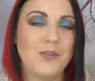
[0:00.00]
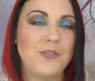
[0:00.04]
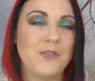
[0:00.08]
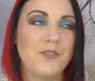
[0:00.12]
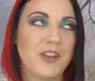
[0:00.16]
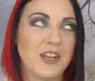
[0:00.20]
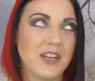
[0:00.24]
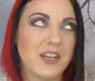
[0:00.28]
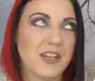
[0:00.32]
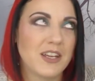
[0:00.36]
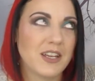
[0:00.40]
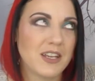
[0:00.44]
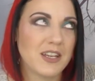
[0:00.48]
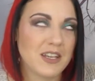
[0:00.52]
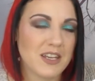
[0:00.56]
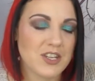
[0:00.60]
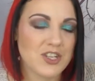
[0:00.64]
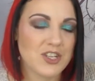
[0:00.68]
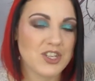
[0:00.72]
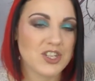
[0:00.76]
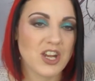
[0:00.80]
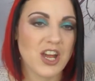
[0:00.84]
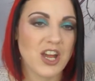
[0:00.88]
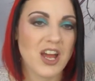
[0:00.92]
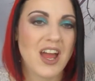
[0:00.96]
fig
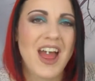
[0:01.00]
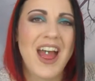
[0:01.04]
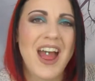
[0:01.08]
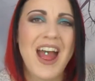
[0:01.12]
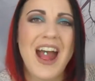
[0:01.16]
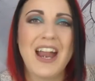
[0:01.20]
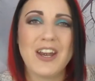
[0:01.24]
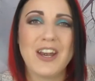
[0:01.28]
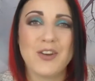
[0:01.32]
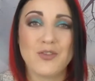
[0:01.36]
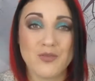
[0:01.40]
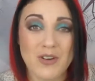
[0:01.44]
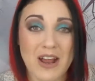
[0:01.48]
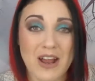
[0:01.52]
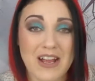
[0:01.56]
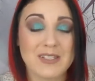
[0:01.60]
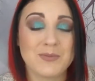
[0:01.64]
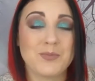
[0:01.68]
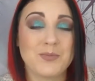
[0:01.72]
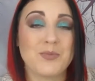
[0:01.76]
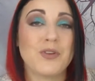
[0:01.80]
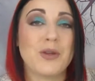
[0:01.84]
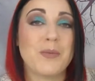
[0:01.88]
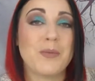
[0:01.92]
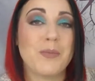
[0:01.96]
conditioner and a
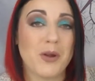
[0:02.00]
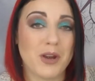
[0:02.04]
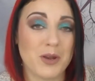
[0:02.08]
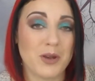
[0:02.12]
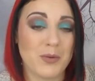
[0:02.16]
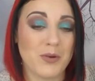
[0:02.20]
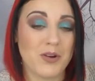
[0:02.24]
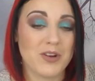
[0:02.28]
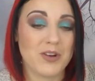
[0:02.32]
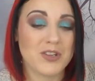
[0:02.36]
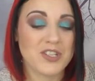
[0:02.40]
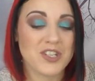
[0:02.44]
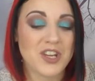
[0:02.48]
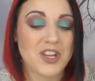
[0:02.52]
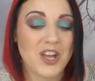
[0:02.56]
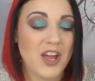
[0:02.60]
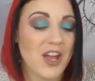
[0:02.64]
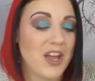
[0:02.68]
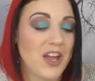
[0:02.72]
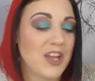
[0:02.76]
raspberry body wash.